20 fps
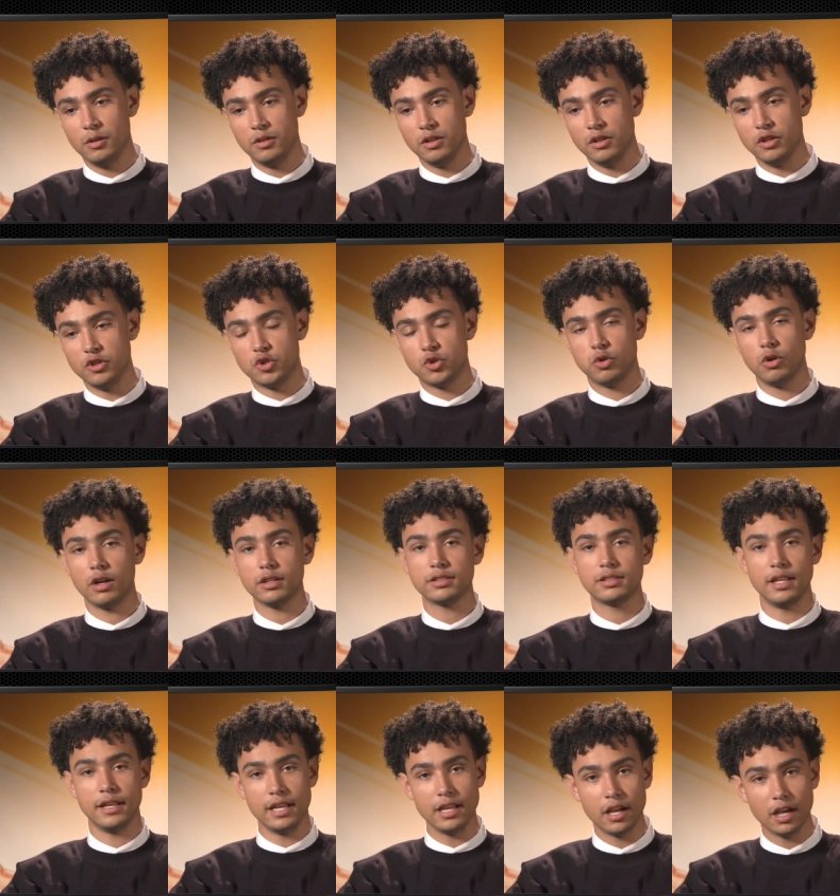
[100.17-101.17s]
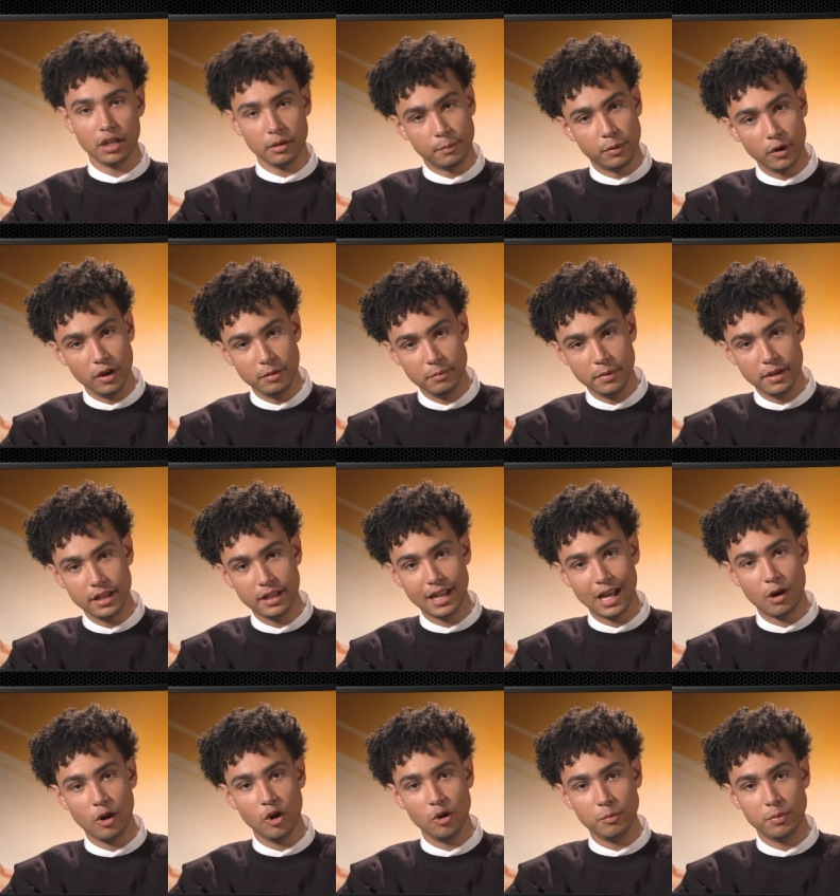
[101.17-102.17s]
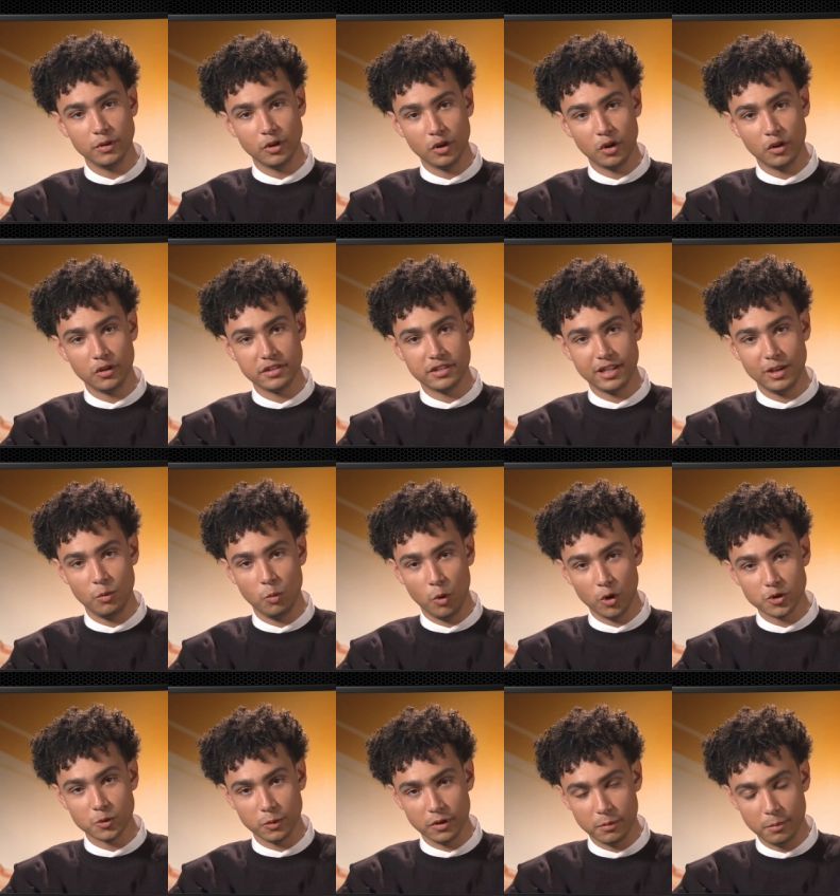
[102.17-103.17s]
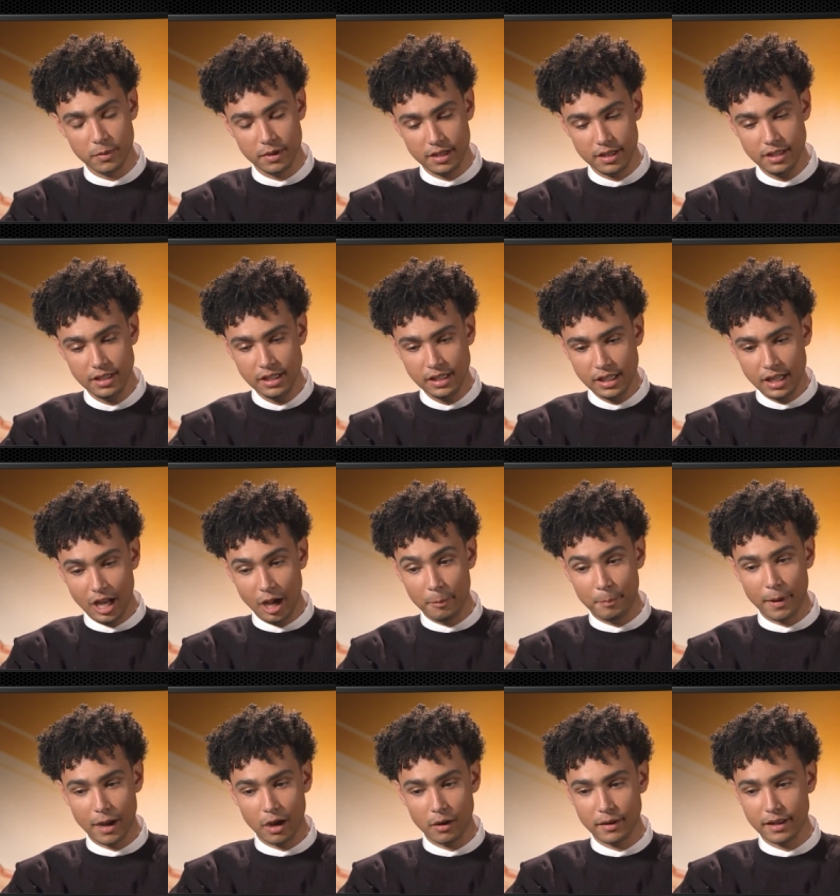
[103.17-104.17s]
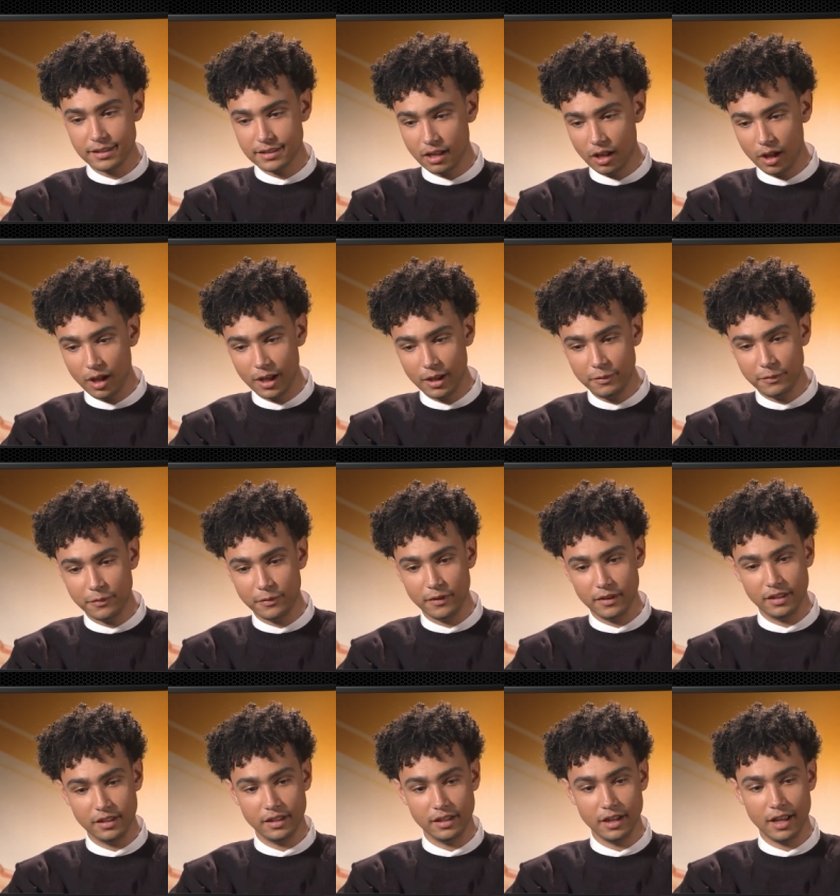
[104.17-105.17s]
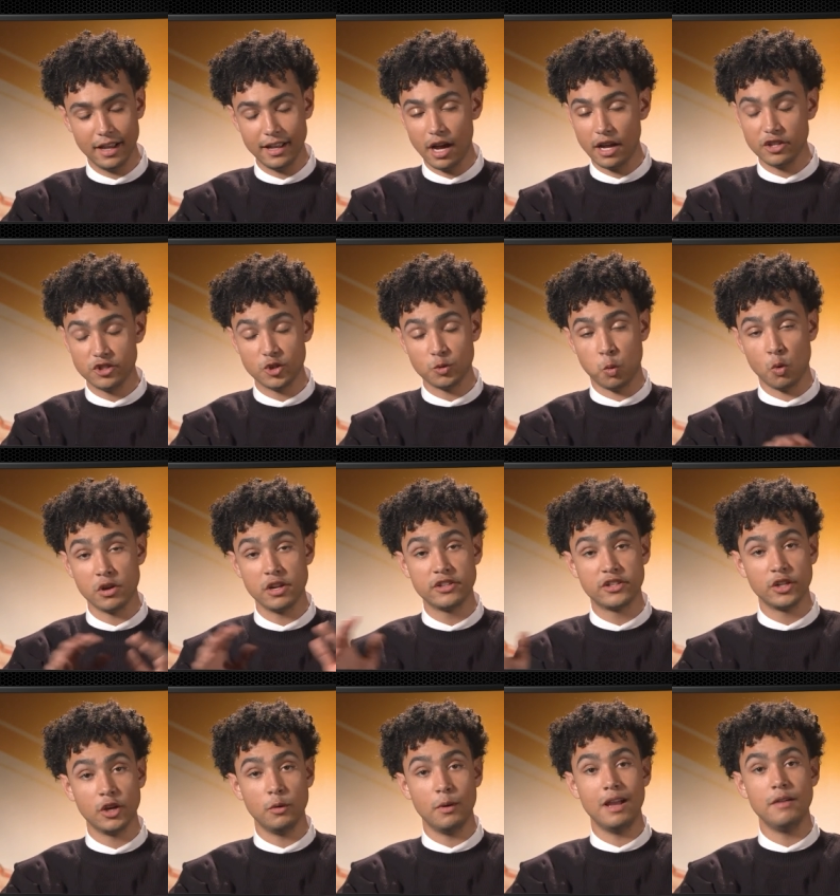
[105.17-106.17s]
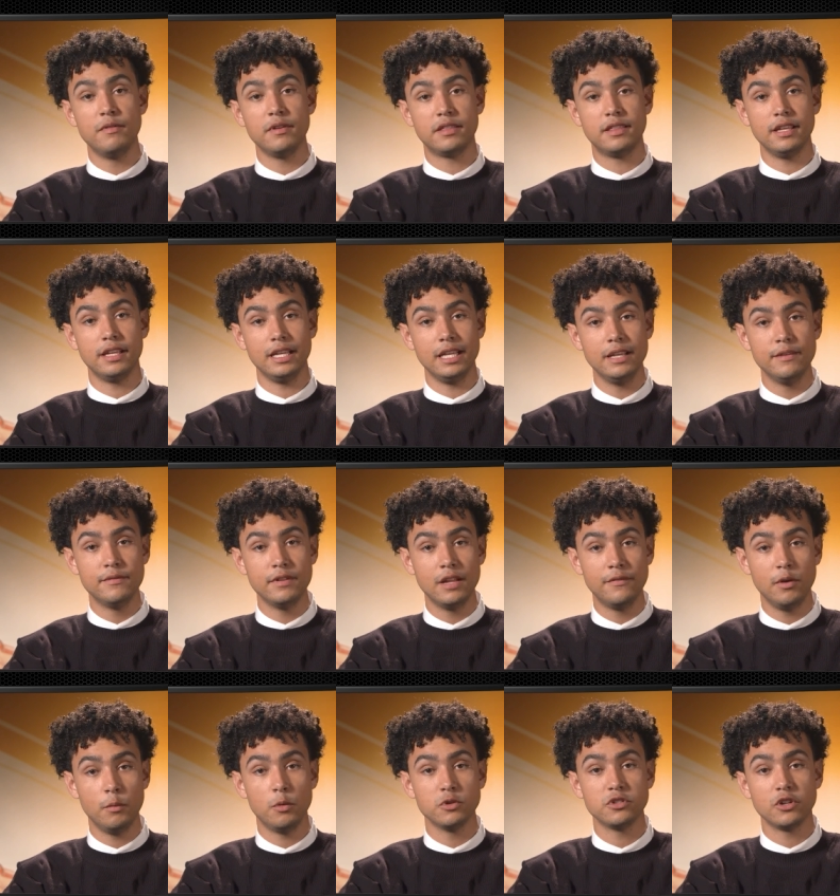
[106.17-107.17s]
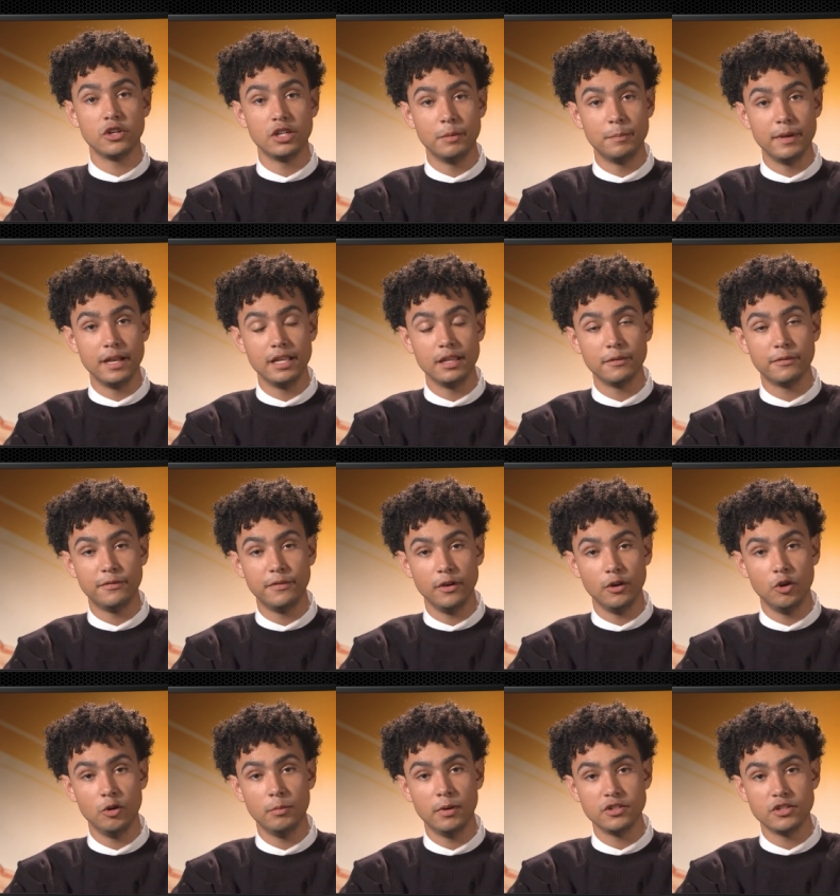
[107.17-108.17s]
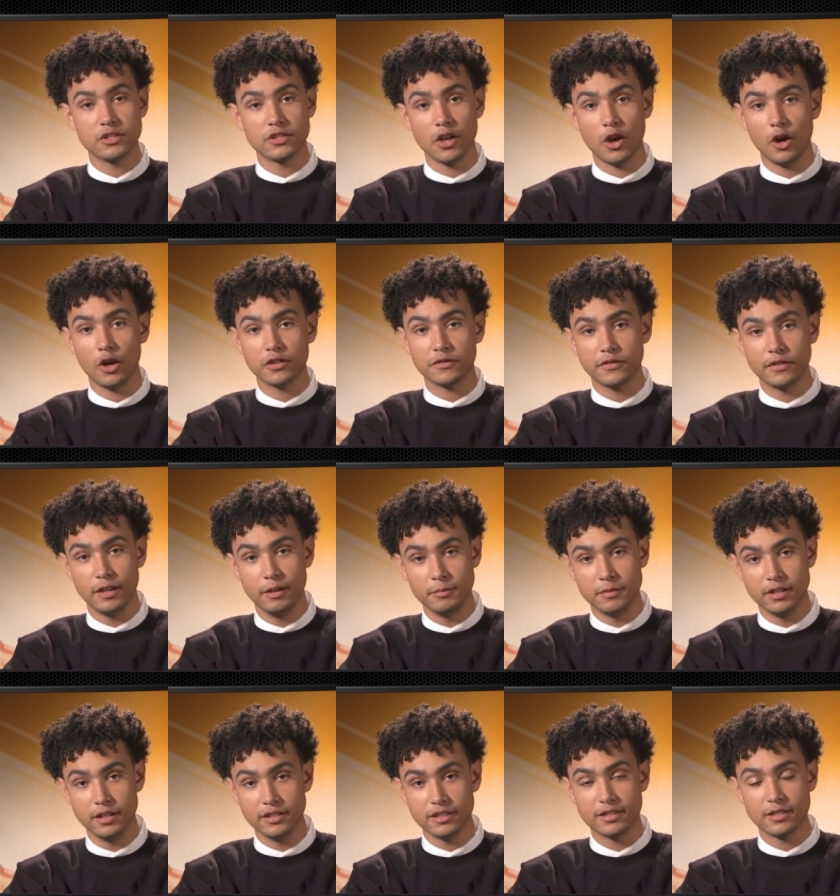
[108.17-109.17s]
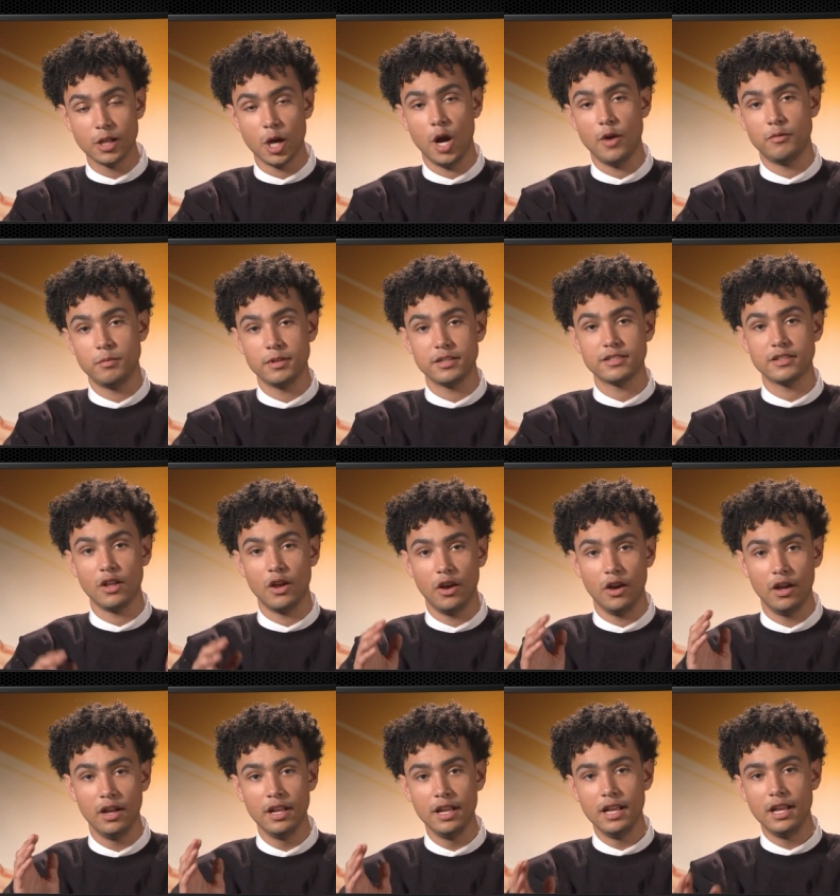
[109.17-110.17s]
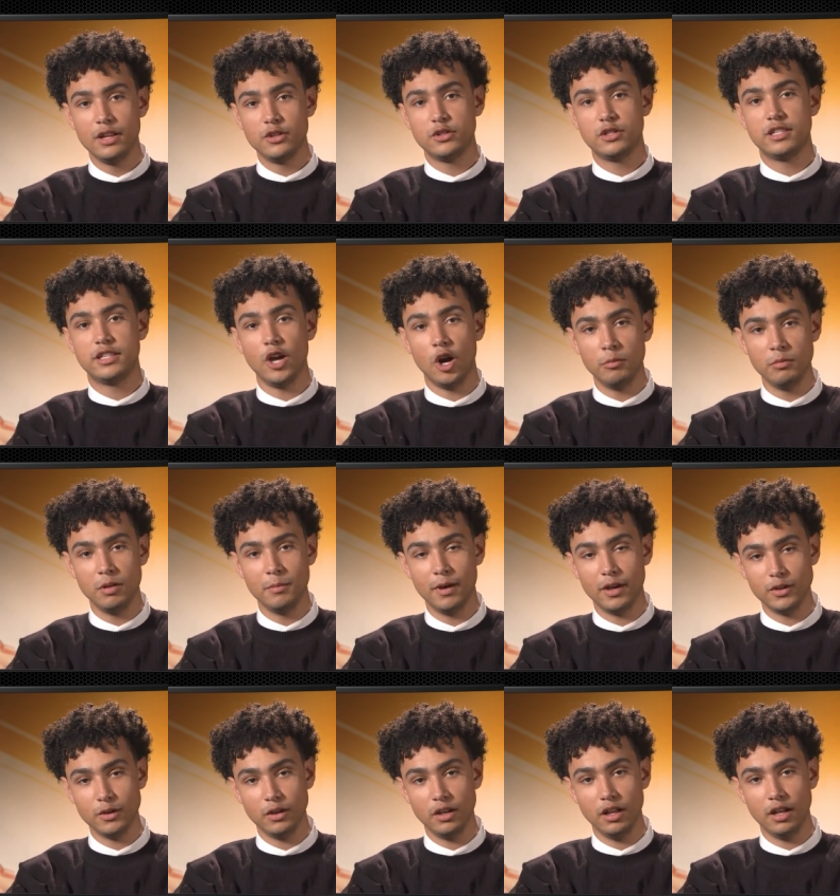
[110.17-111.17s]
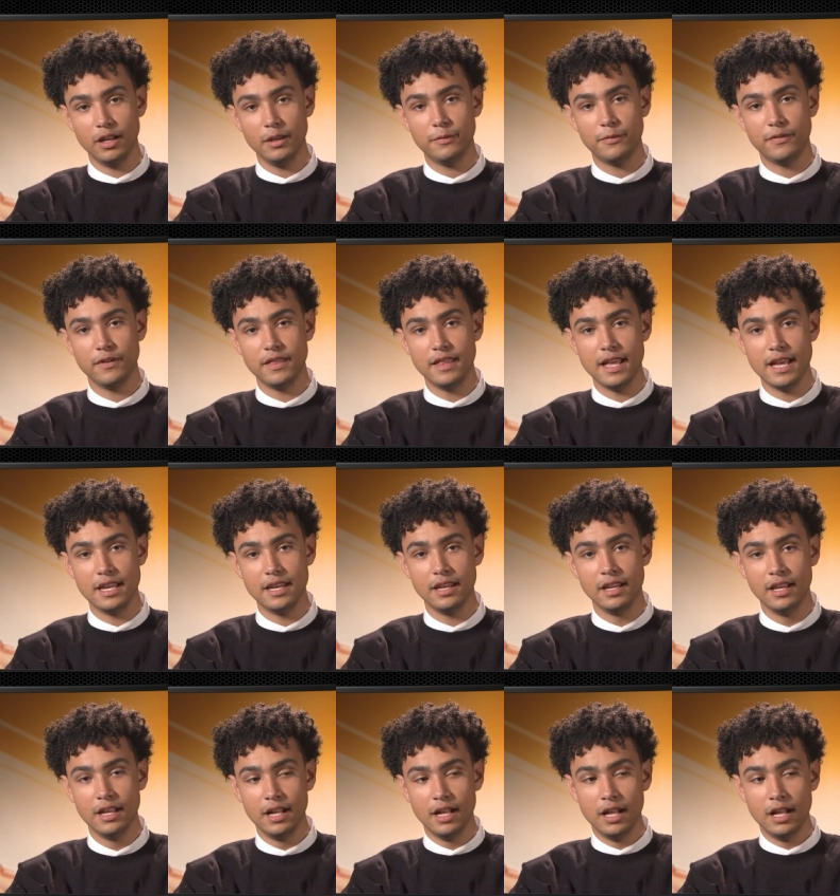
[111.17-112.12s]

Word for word: the trust that he kind of put in me and how open and honest he was with me about his life. And I, I just wanted to know everything, even if it wasn't going to be in the film. I just asked mm. him to start from the start, tell me about your life. And then